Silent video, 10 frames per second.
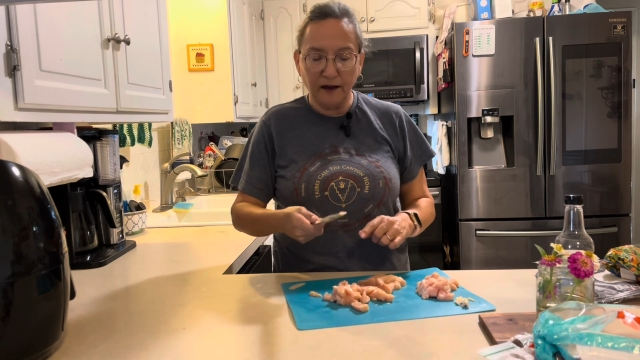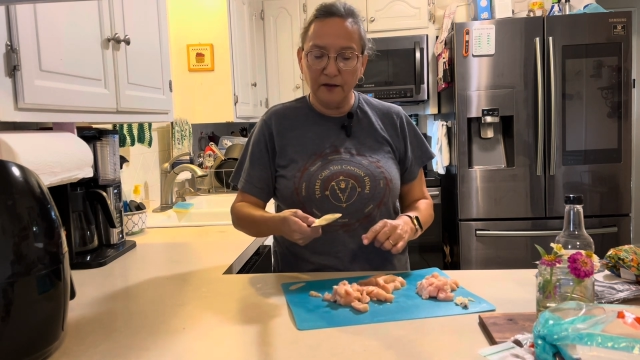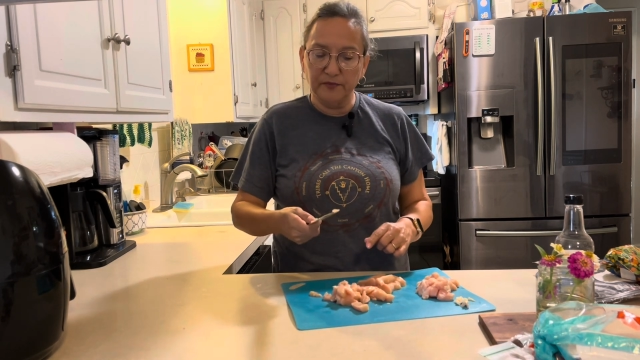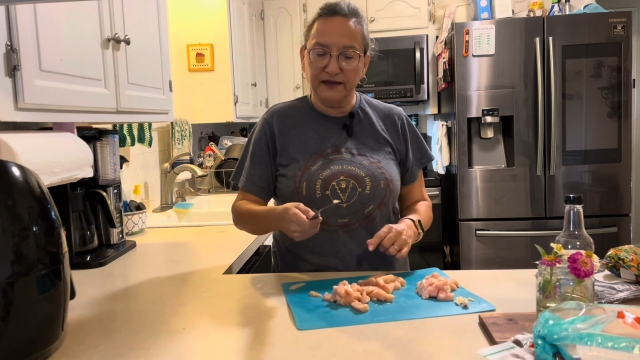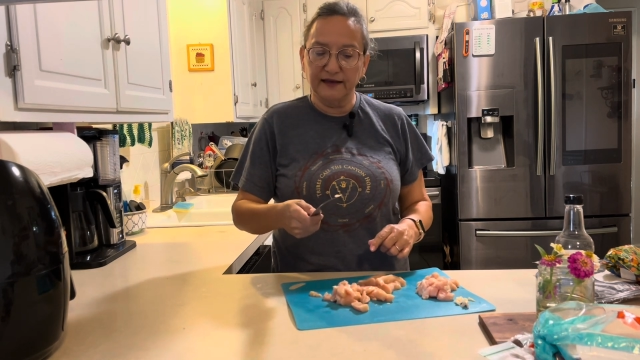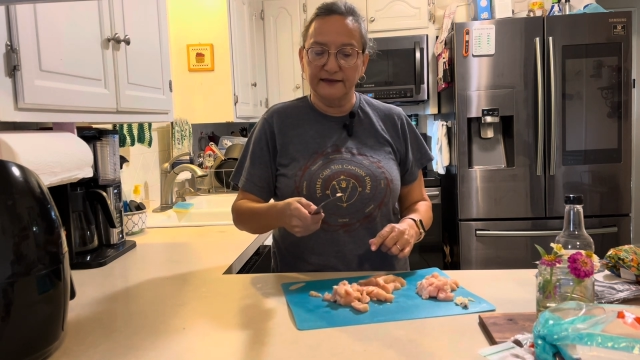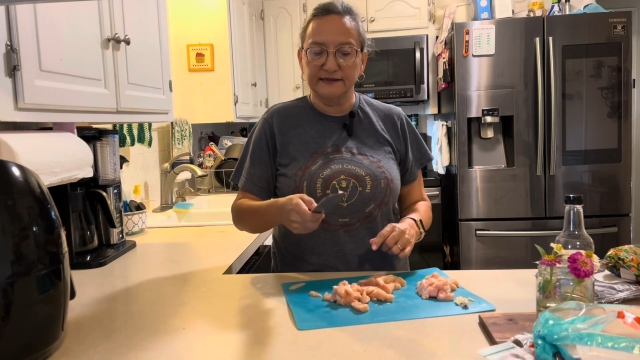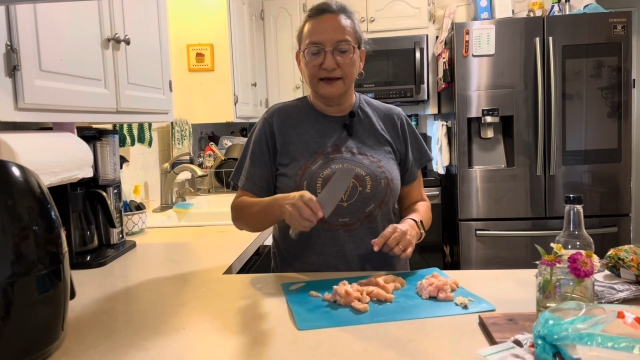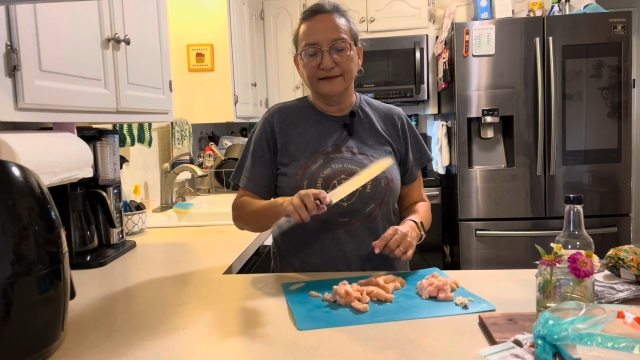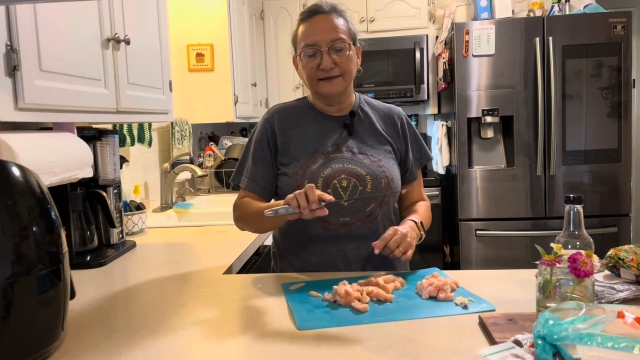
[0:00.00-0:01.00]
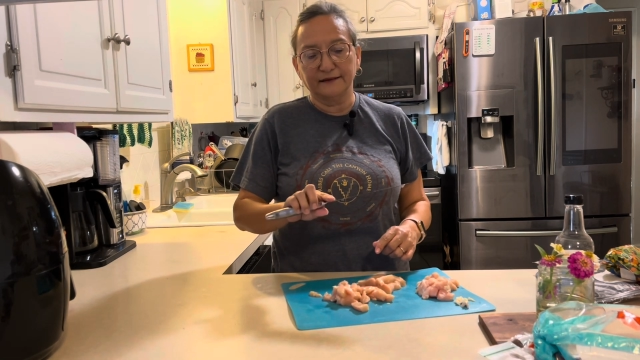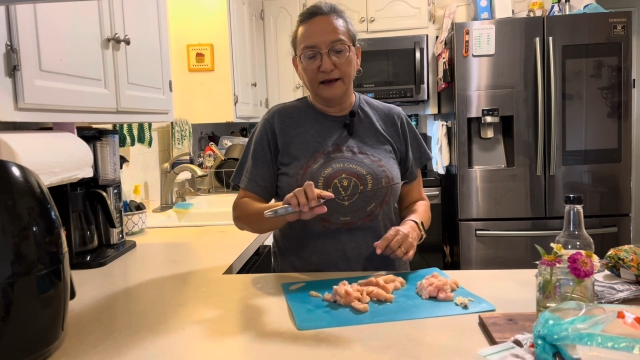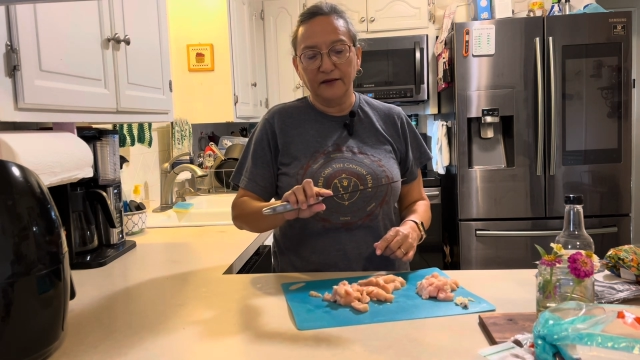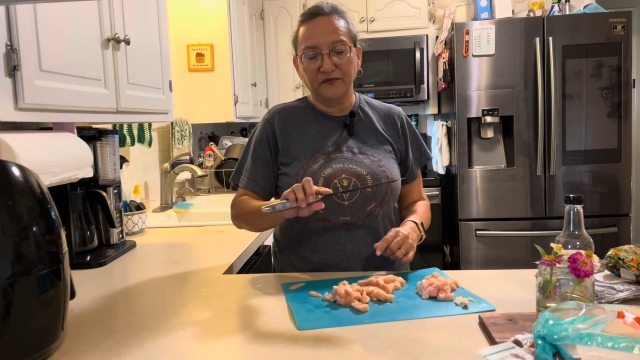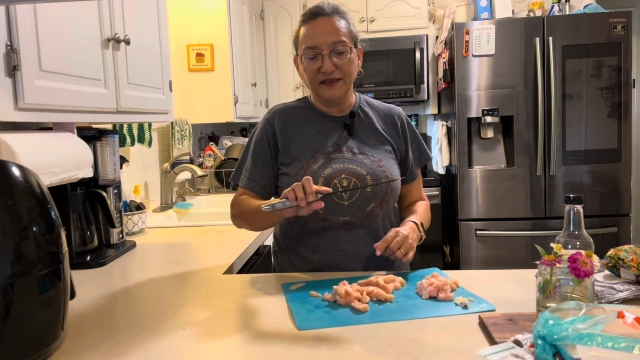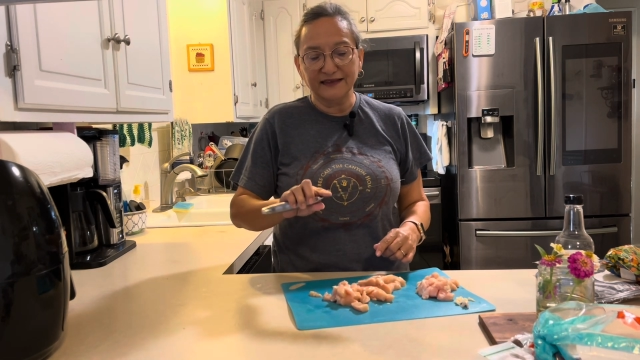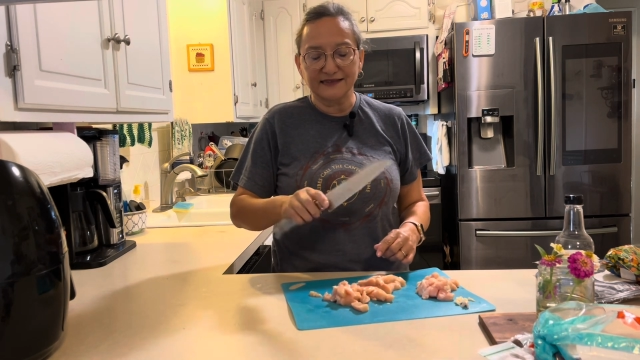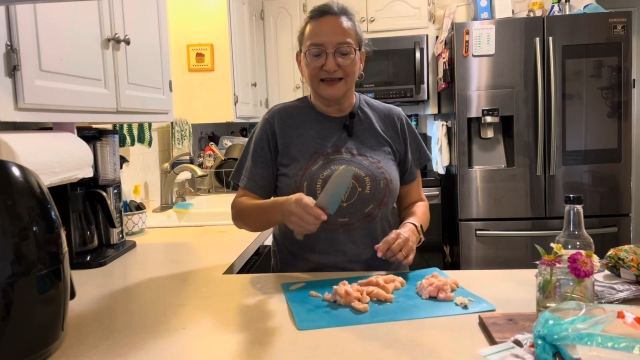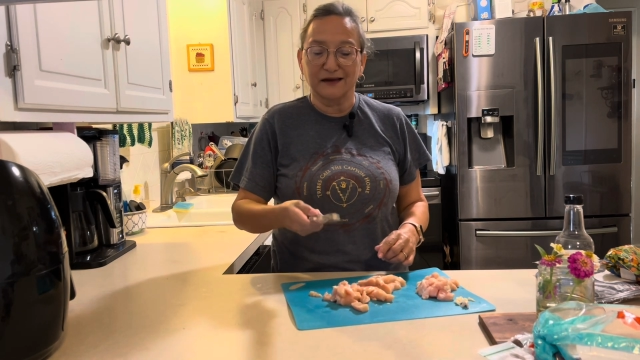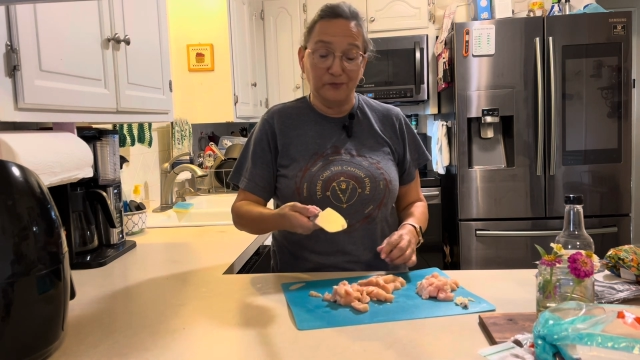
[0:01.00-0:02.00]
because I think it's
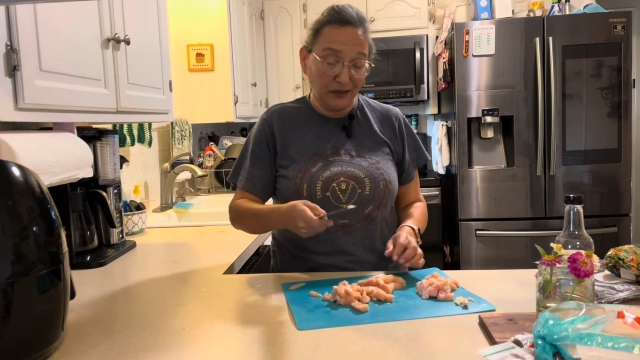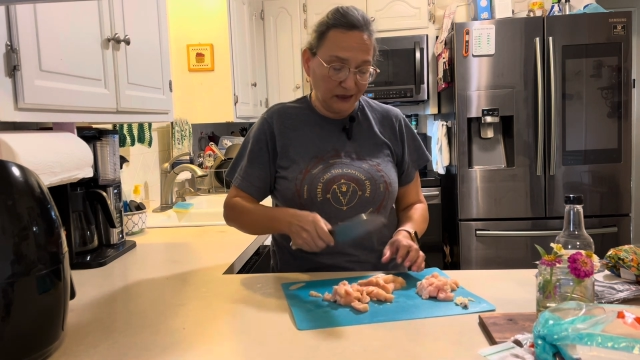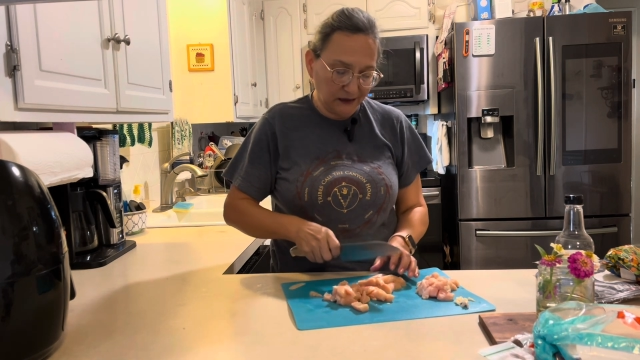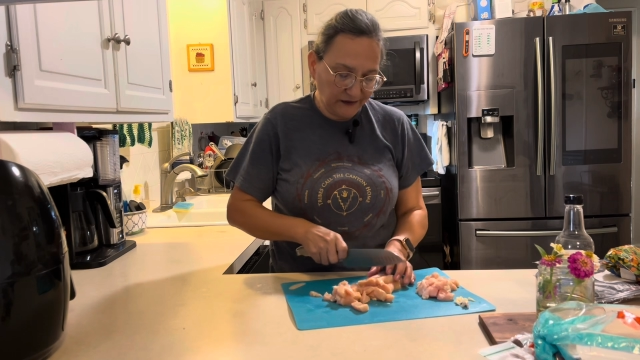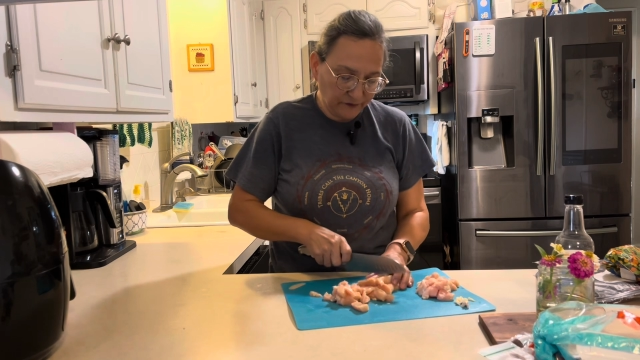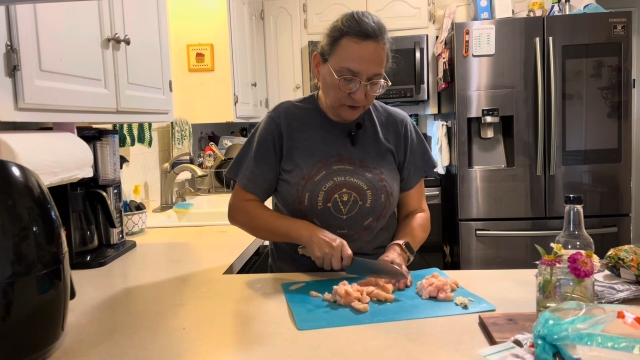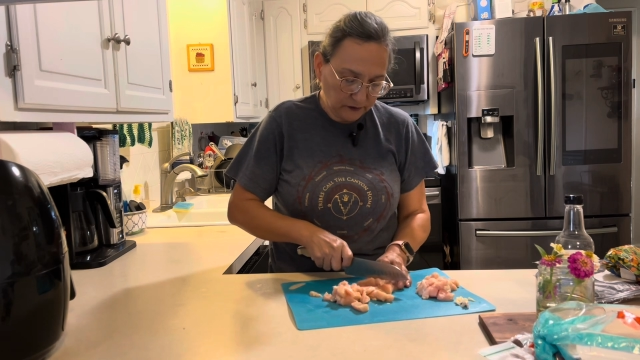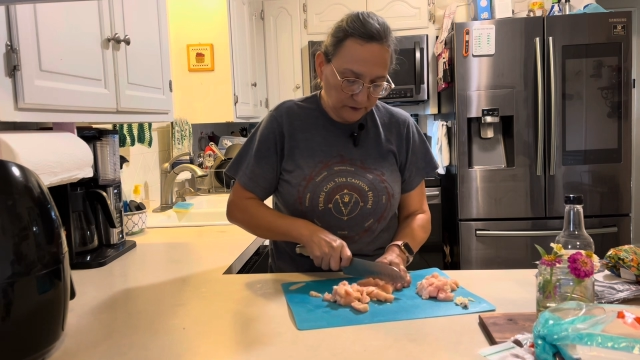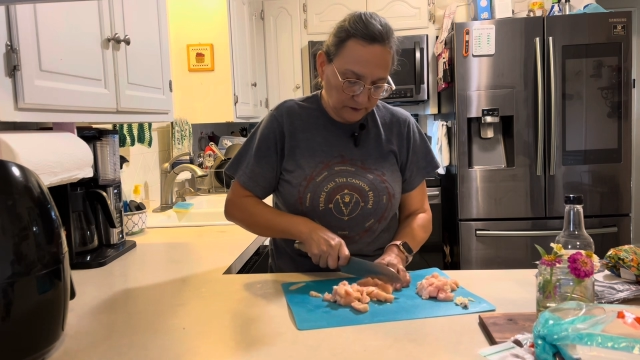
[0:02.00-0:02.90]
like a meat cleaver